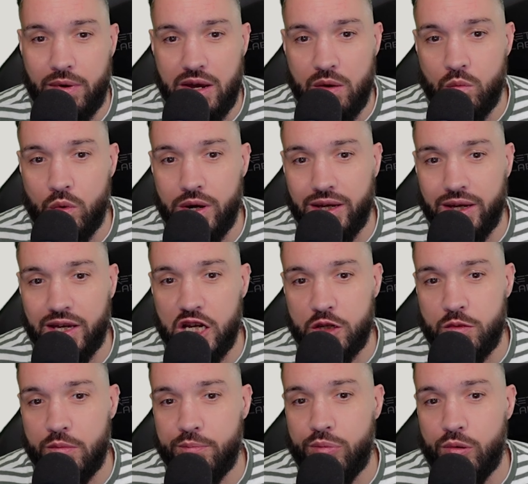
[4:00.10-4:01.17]
want engagement
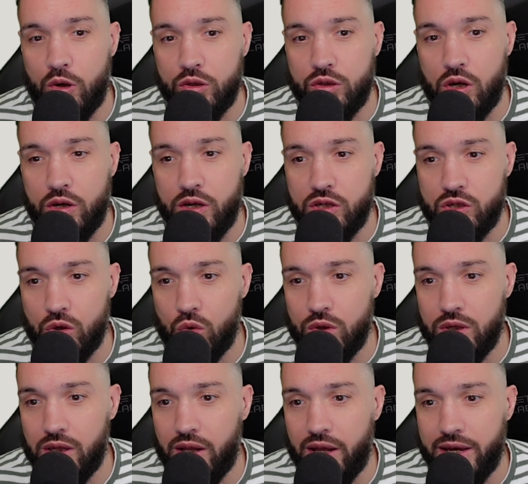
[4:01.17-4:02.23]
pod on its own
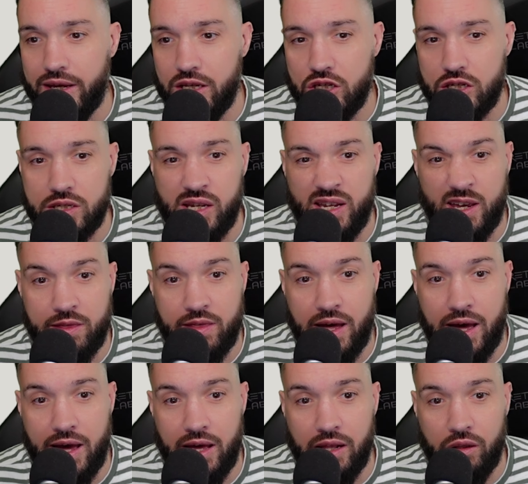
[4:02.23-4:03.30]
line, just like that. It
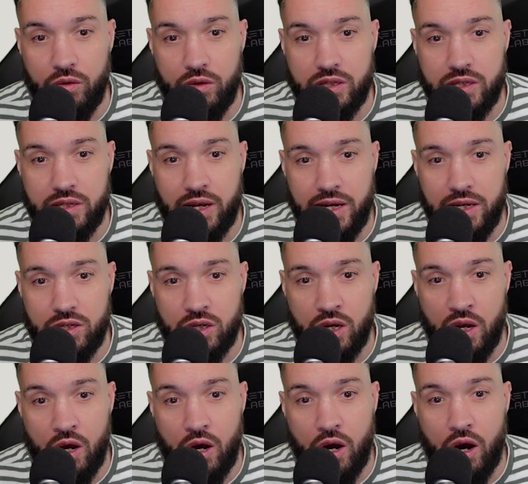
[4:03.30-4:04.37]
looks nice.
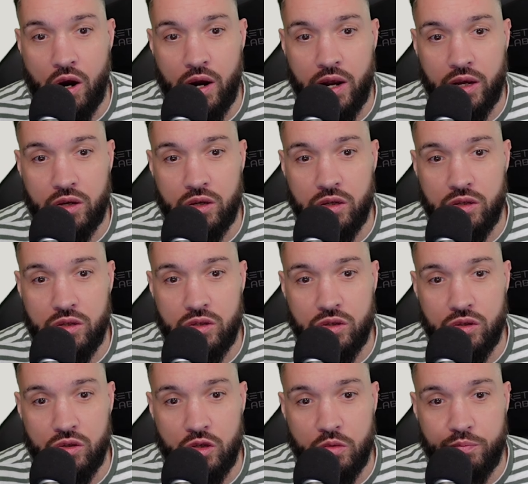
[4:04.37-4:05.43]
Or I could do
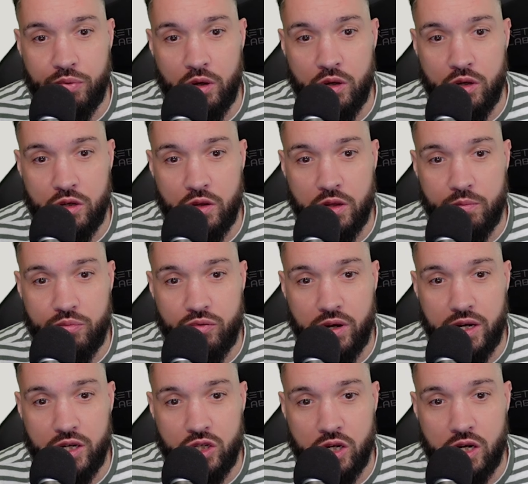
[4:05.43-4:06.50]
bow to the
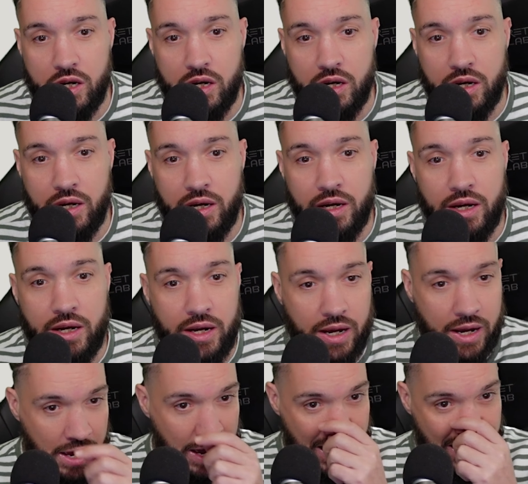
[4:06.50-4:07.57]
pressure
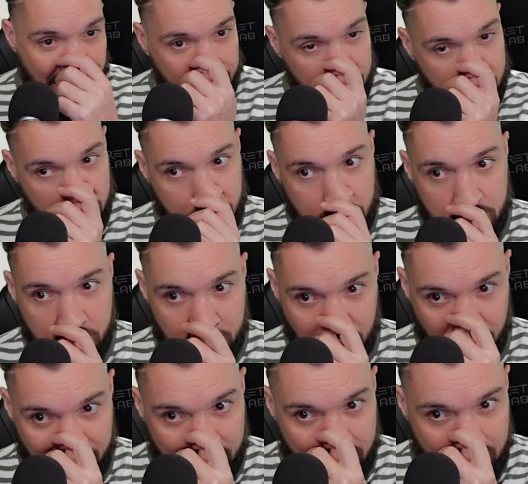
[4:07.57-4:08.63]
and
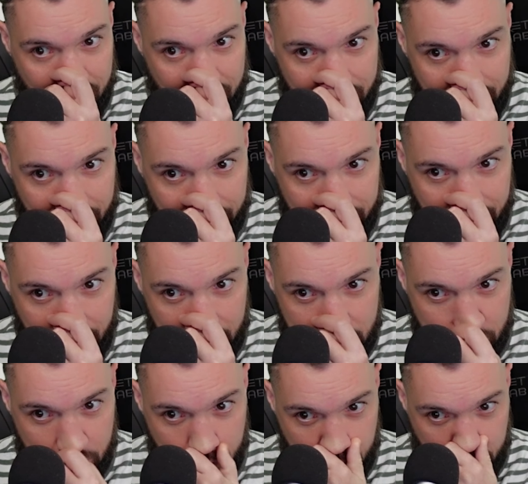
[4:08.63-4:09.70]
join an engagement
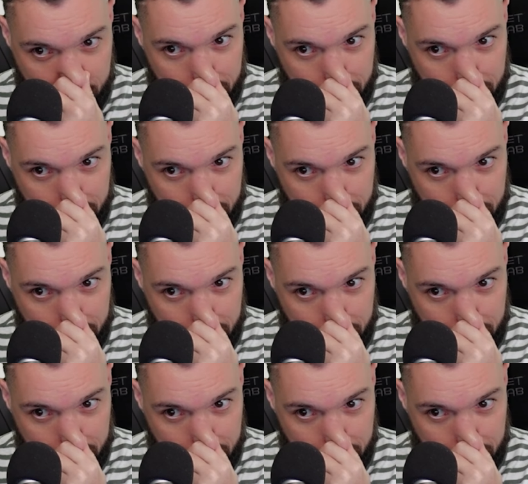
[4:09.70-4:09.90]
pod.